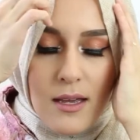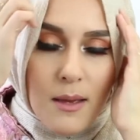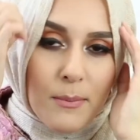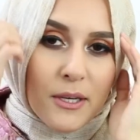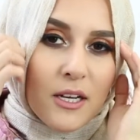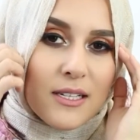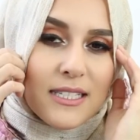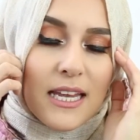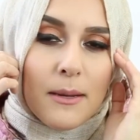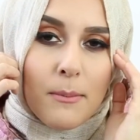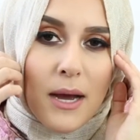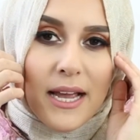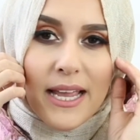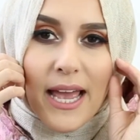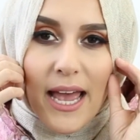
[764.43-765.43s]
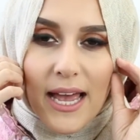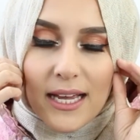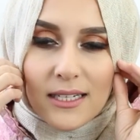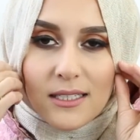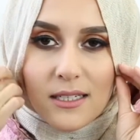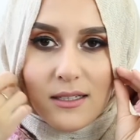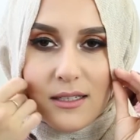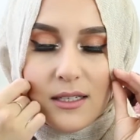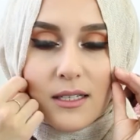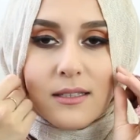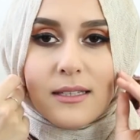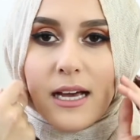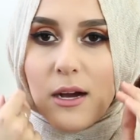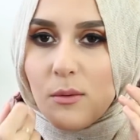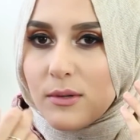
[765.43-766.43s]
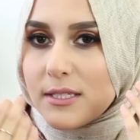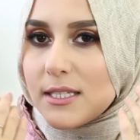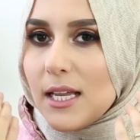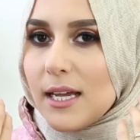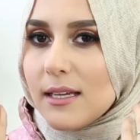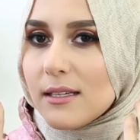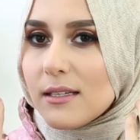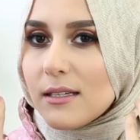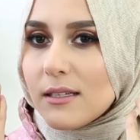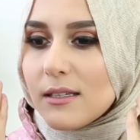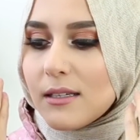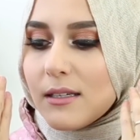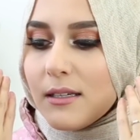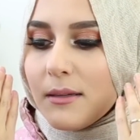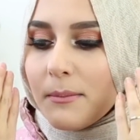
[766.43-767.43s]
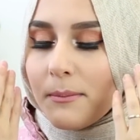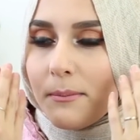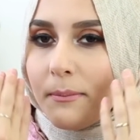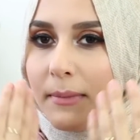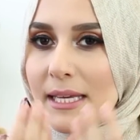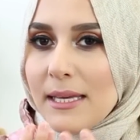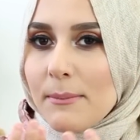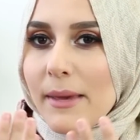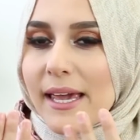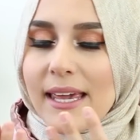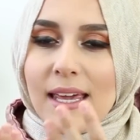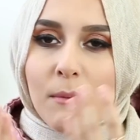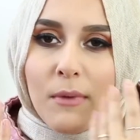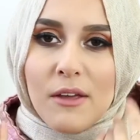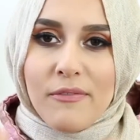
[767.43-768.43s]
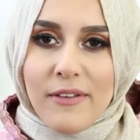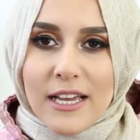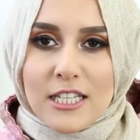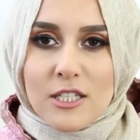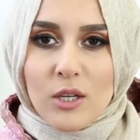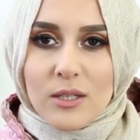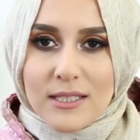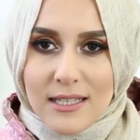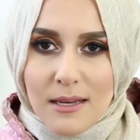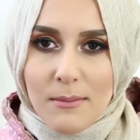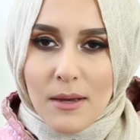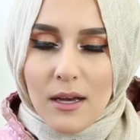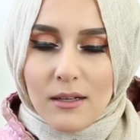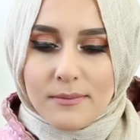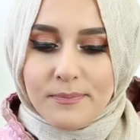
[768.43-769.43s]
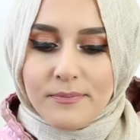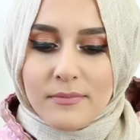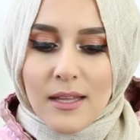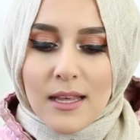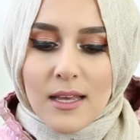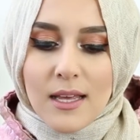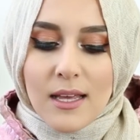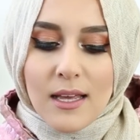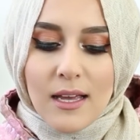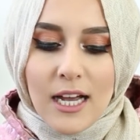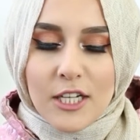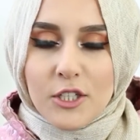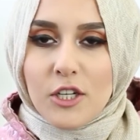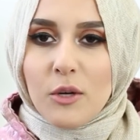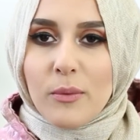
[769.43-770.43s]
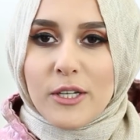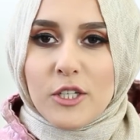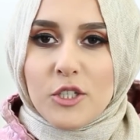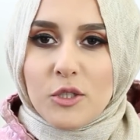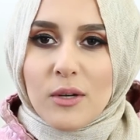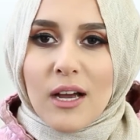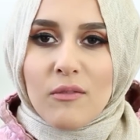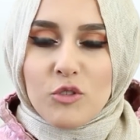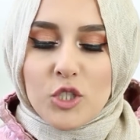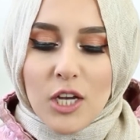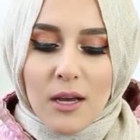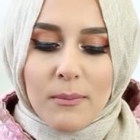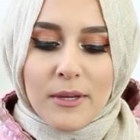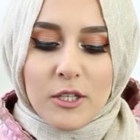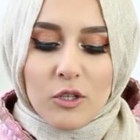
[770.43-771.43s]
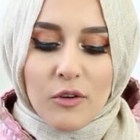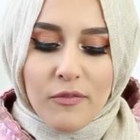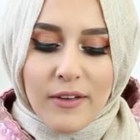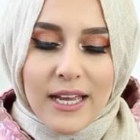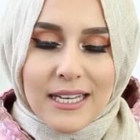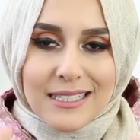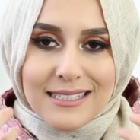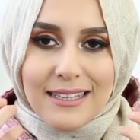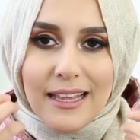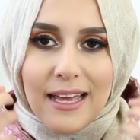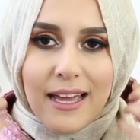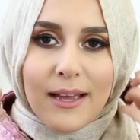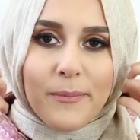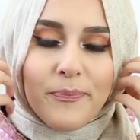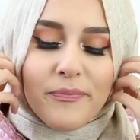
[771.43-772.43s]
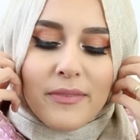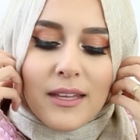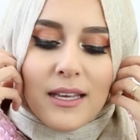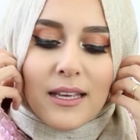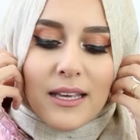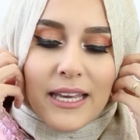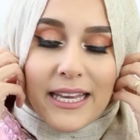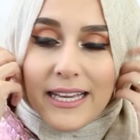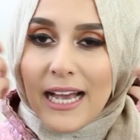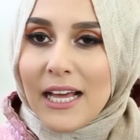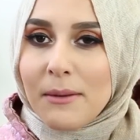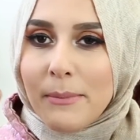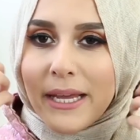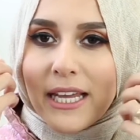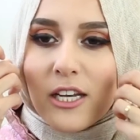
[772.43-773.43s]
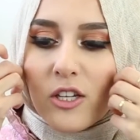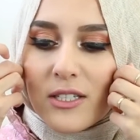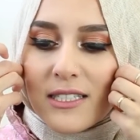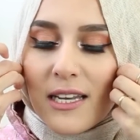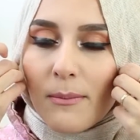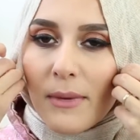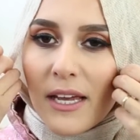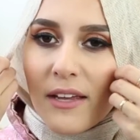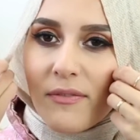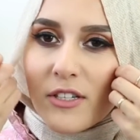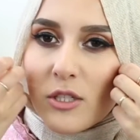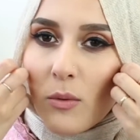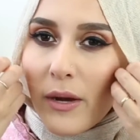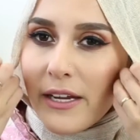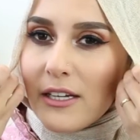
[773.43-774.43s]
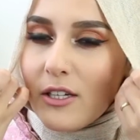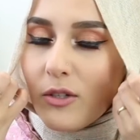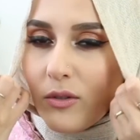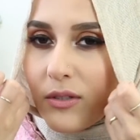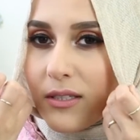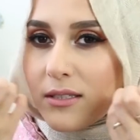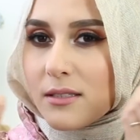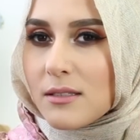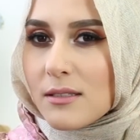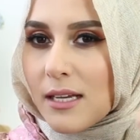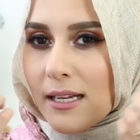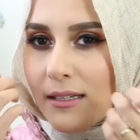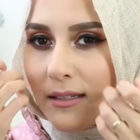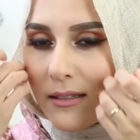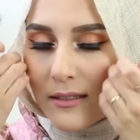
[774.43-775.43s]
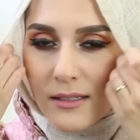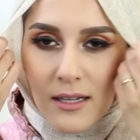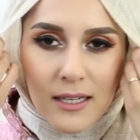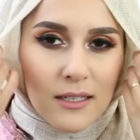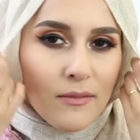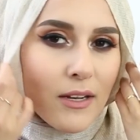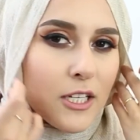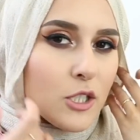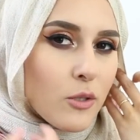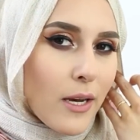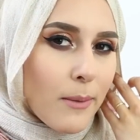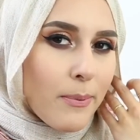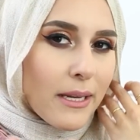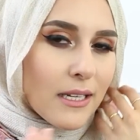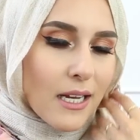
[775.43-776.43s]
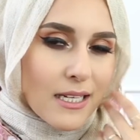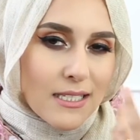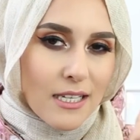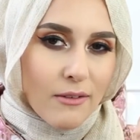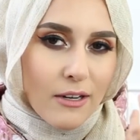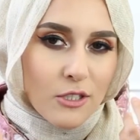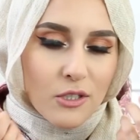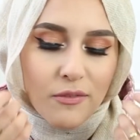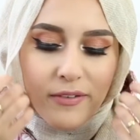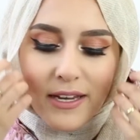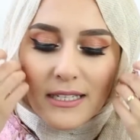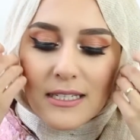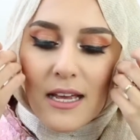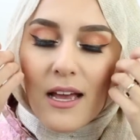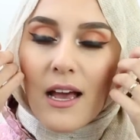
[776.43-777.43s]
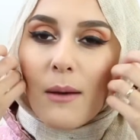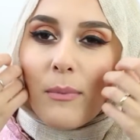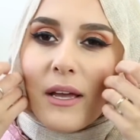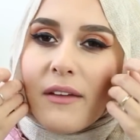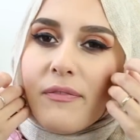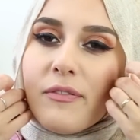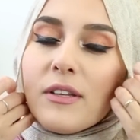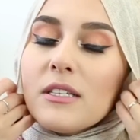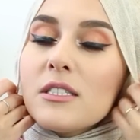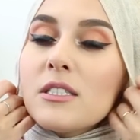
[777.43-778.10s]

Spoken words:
Because in my head, that was like me making my face look slimmer. And you know, when you do have chub in your face there, it can make it look slimmer if it's quite loose and kind of like draping nicely around your face. But if